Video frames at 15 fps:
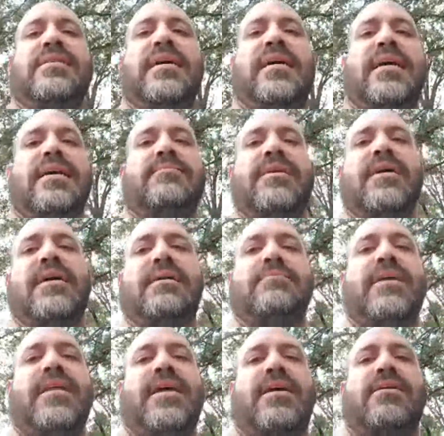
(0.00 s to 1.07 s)
I am the odd
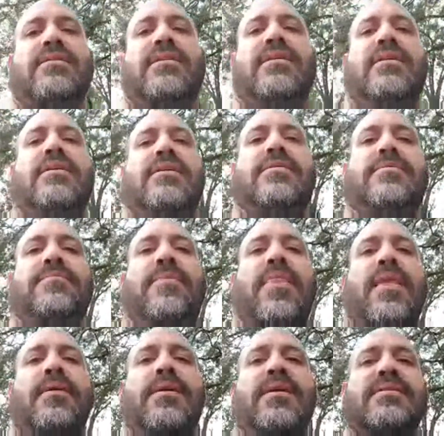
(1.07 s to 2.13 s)
man out
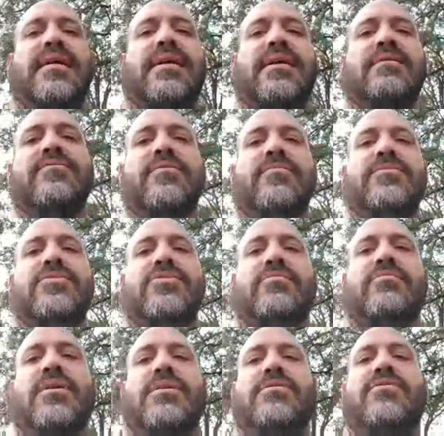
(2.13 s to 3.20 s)
because I come from
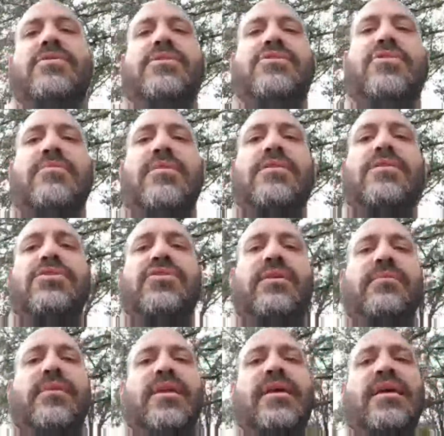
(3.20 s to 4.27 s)
for the Jerkmonger
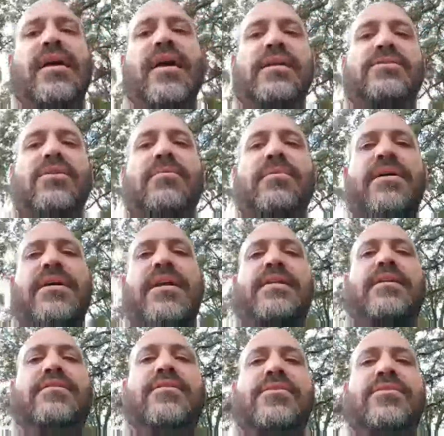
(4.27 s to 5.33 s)
stream. I don't know about
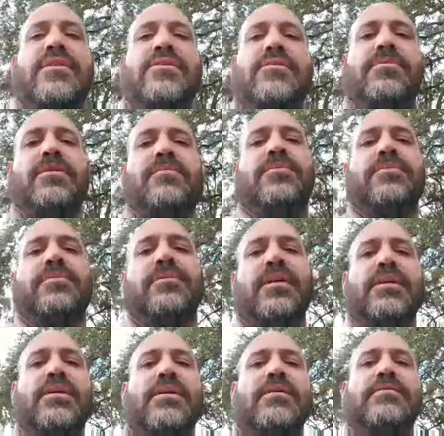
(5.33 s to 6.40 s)
any of those other people.
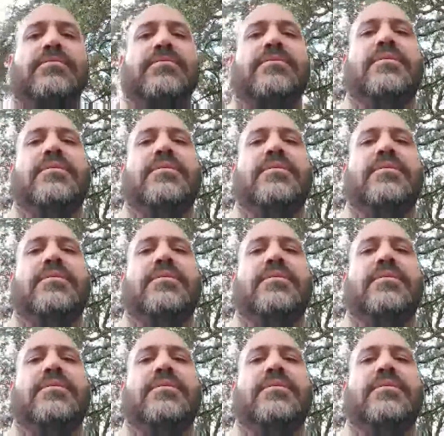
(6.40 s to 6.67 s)
There you go.